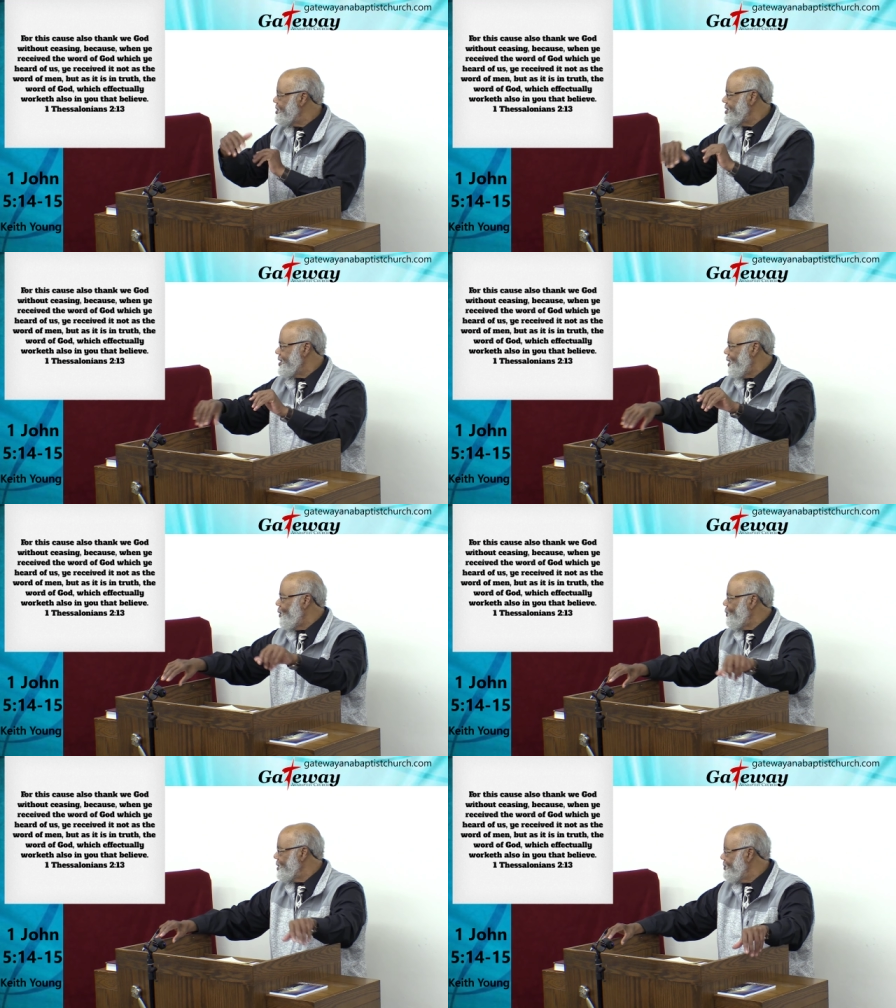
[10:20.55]
into the
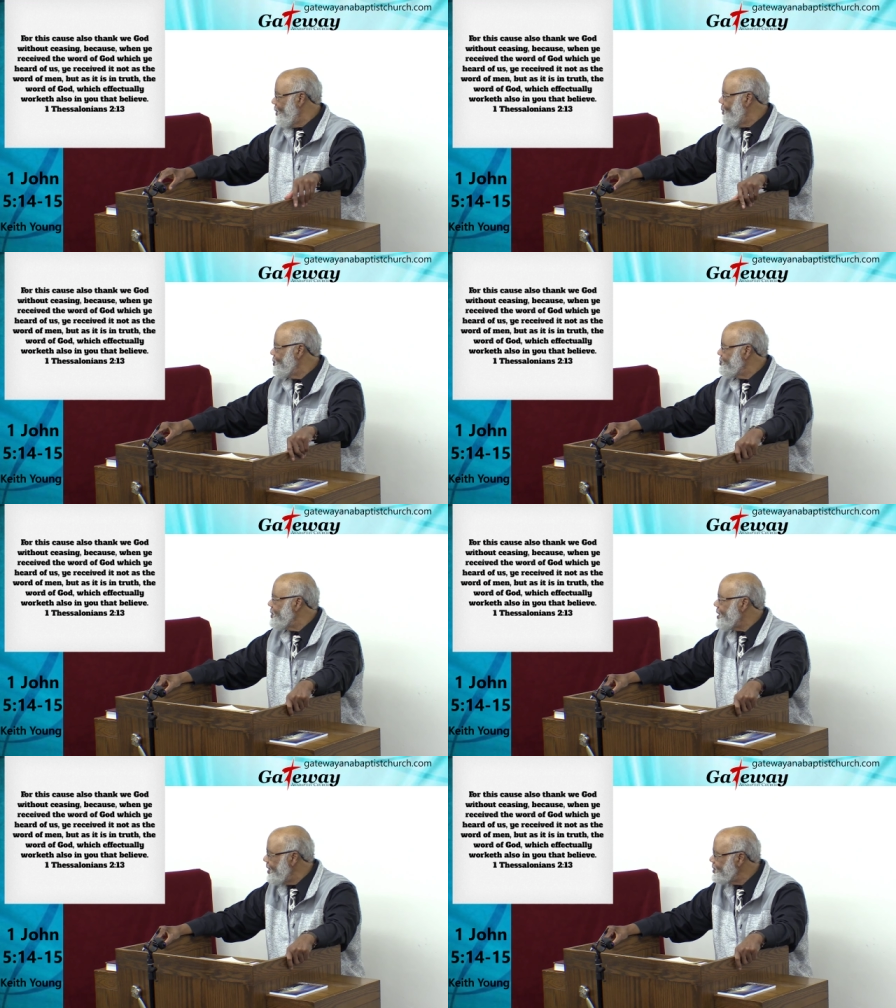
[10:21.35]
Holy of Holies
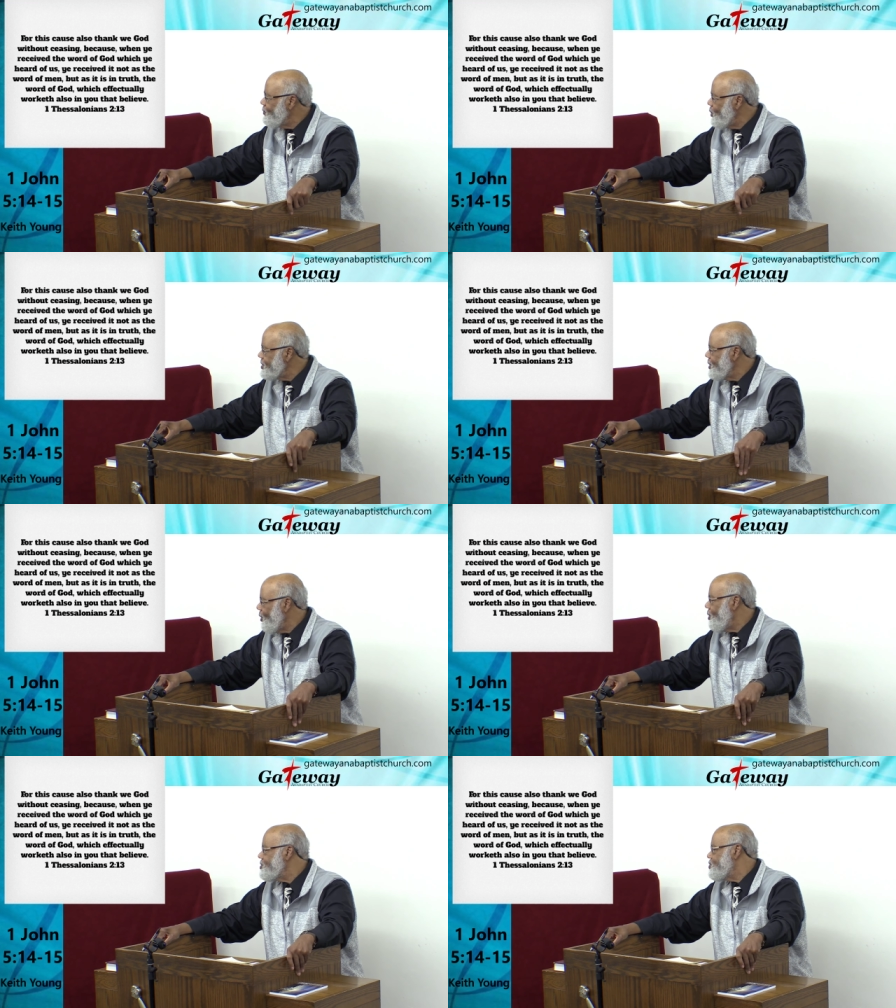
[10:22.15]
because of what the
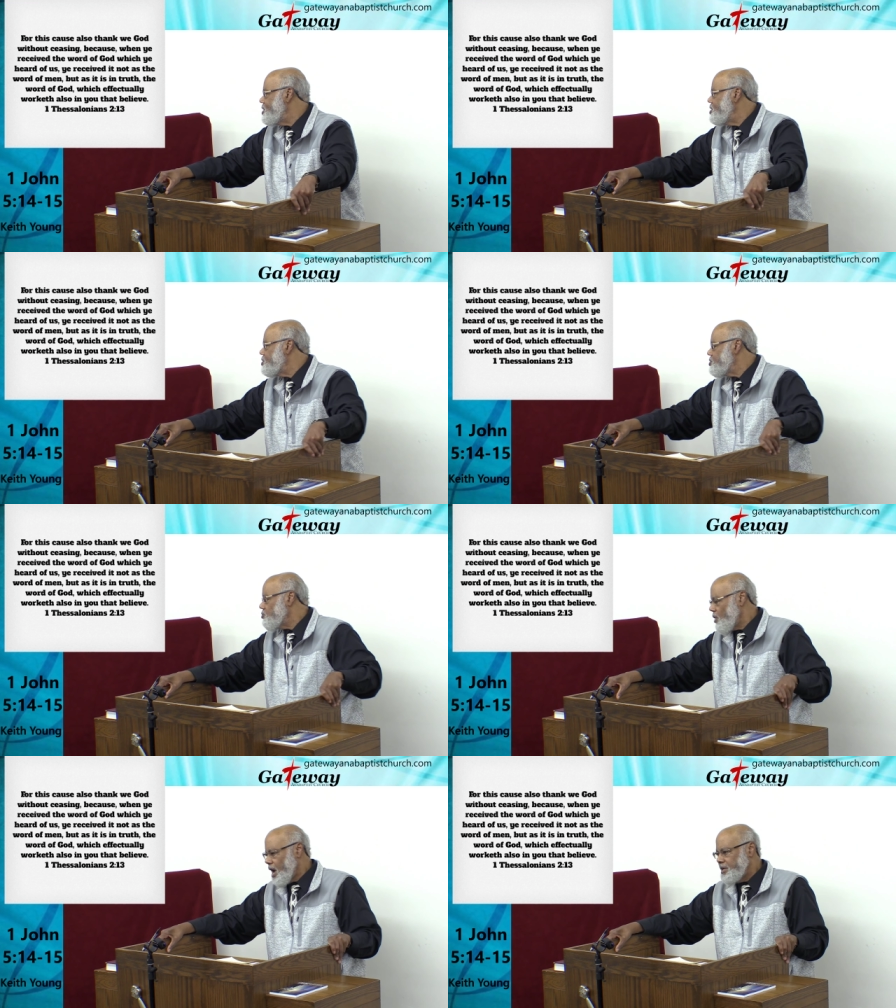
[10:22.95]
Lord Jesus
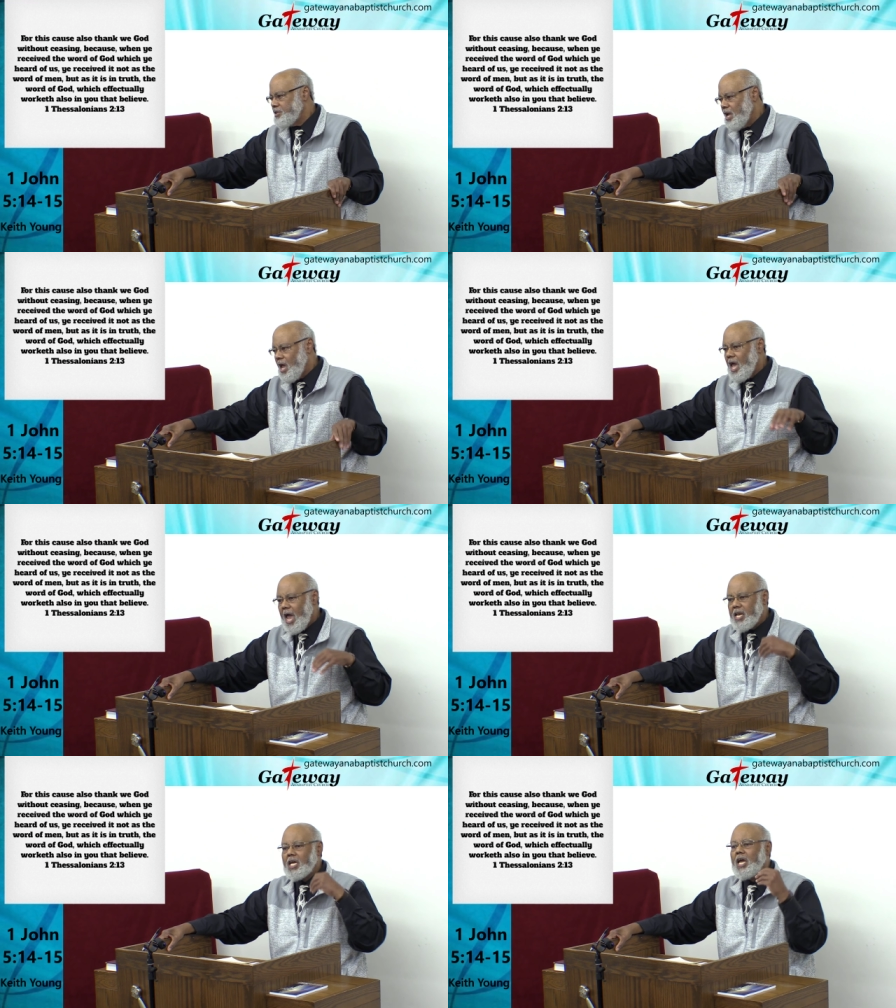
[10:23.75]
Christ
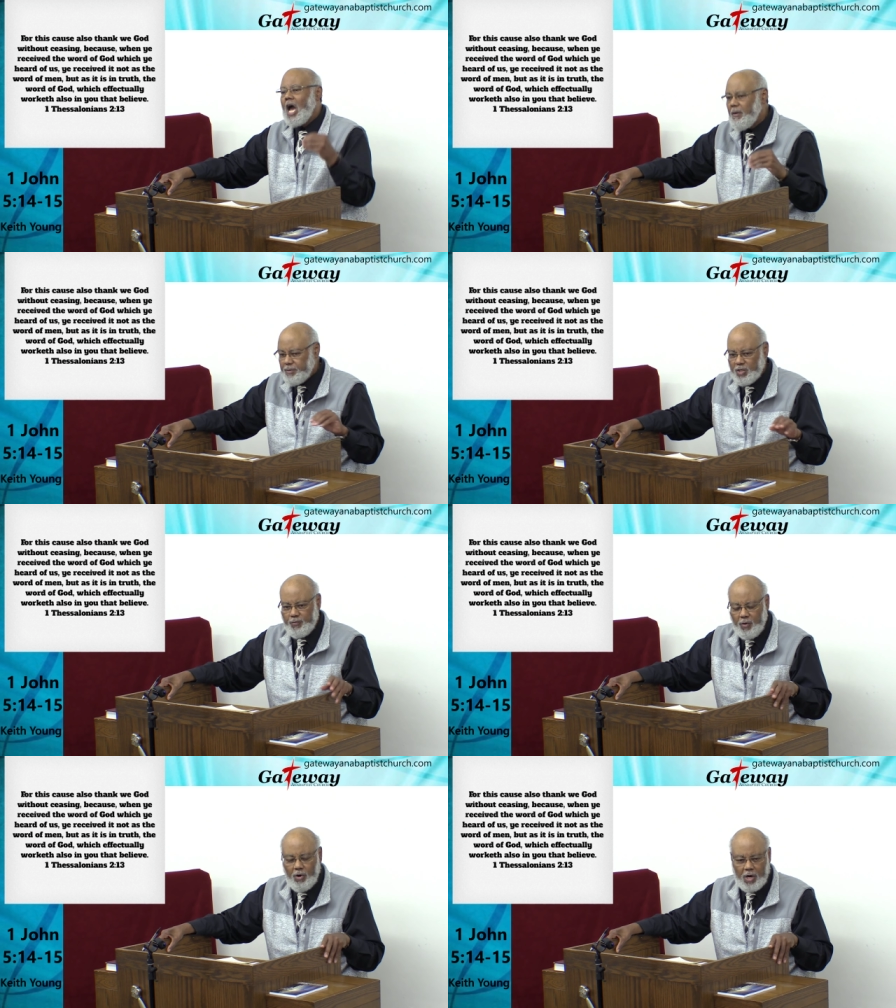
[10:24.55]
had accomplished
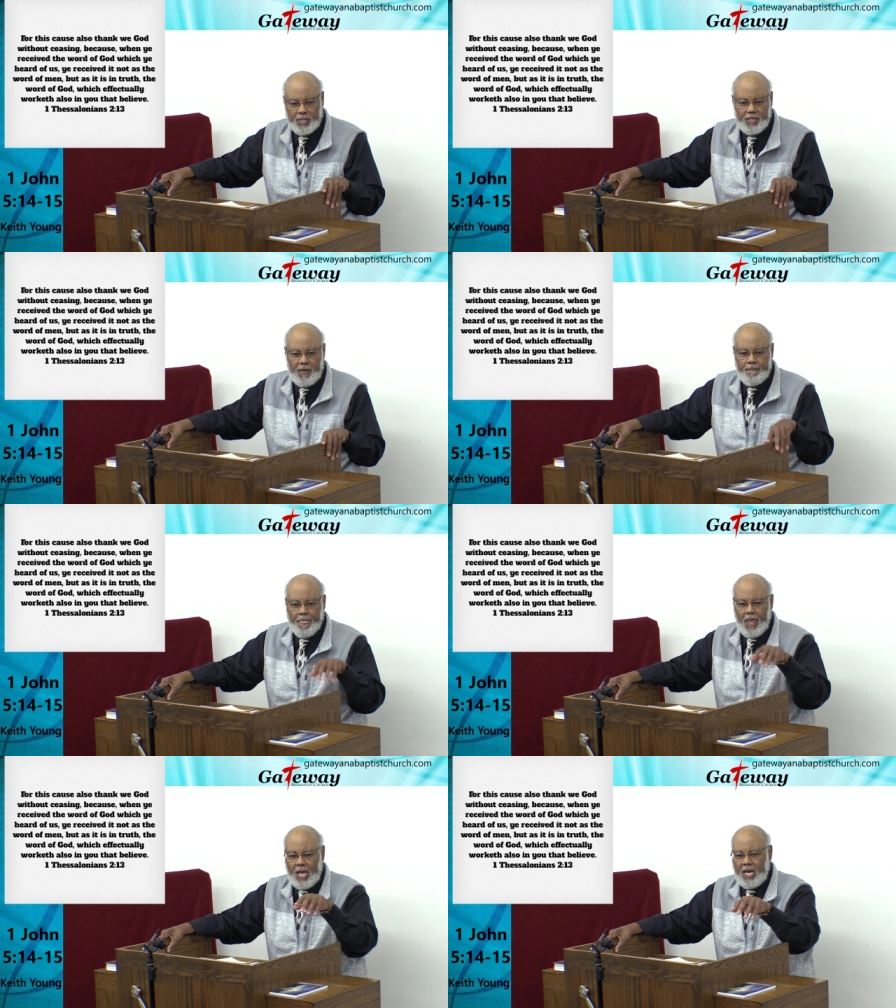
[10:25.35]
for us
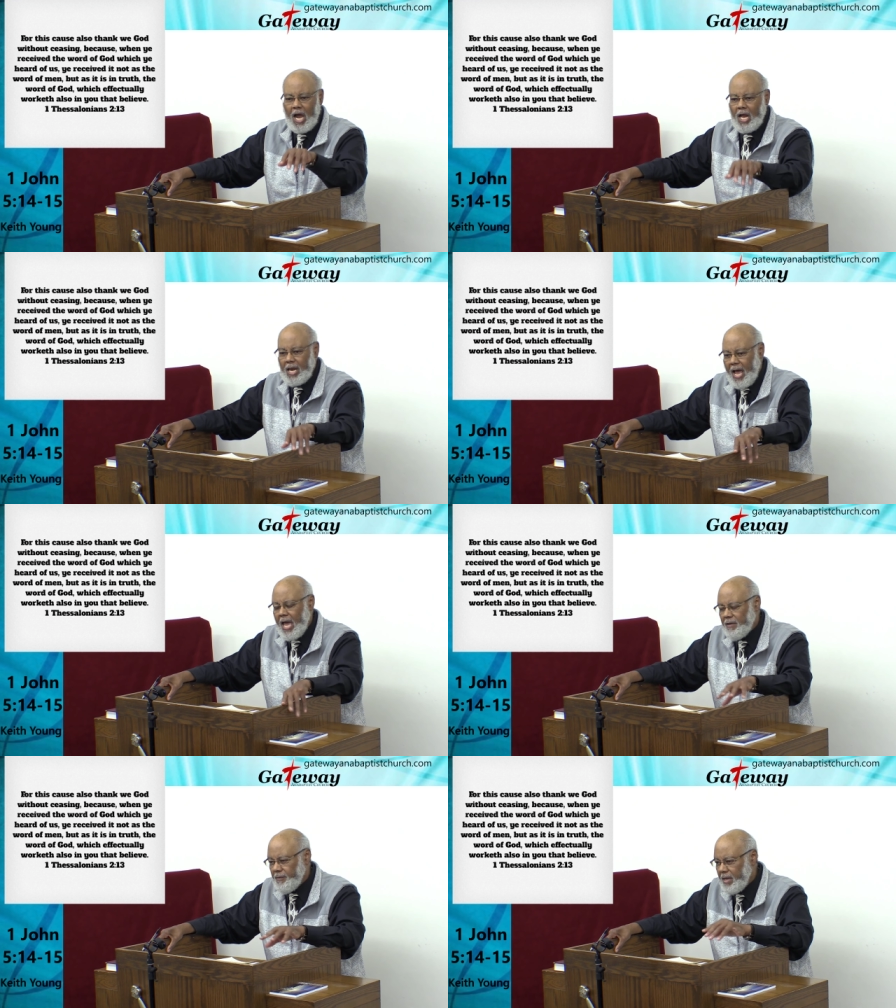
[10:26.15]
yes. in our
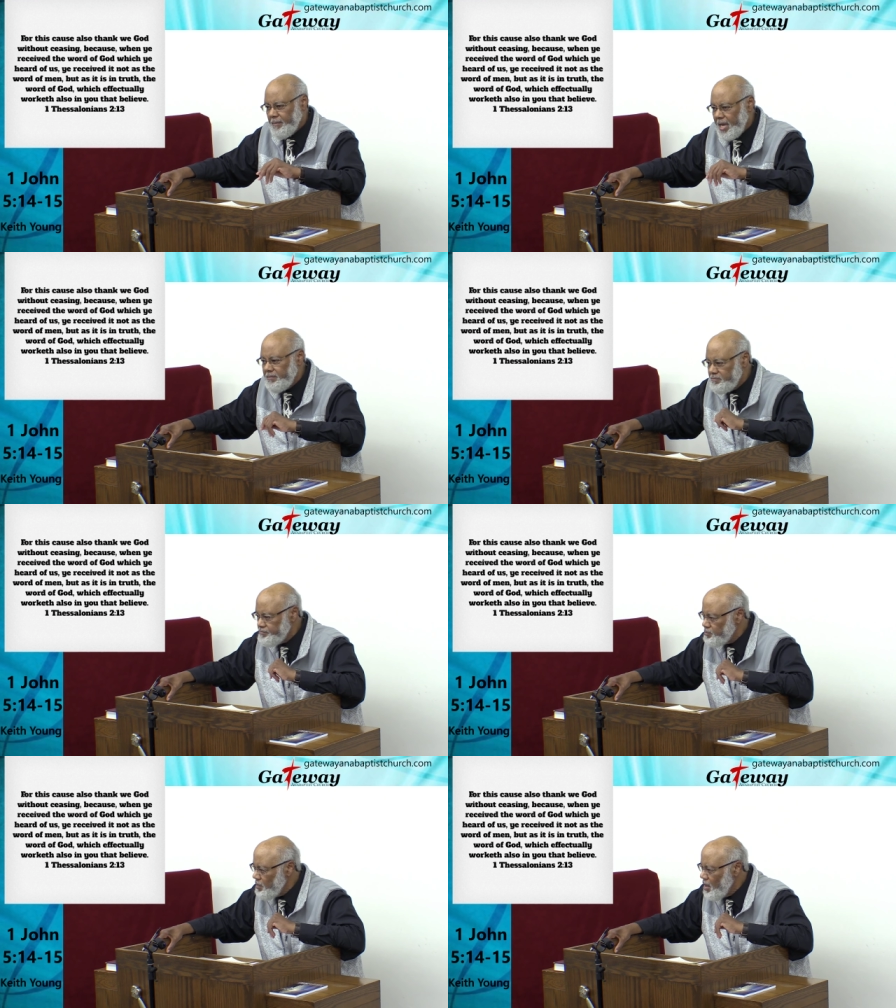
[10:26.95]
life. Amen.
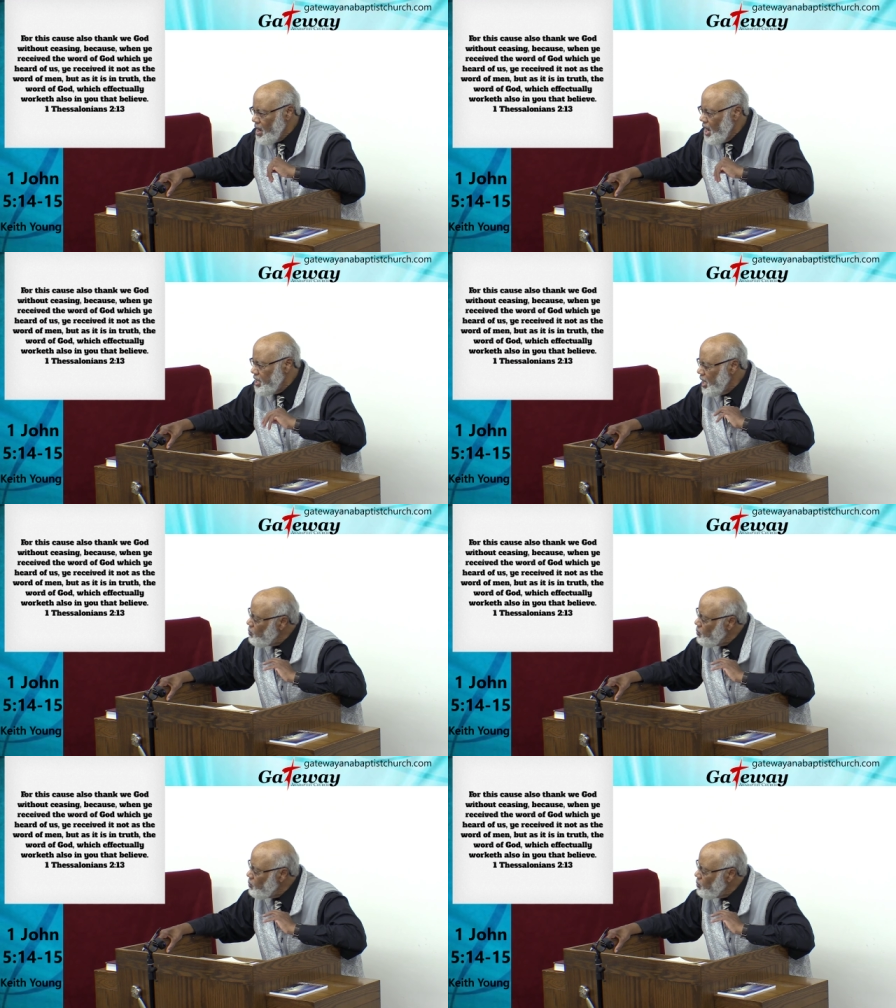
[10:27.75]
And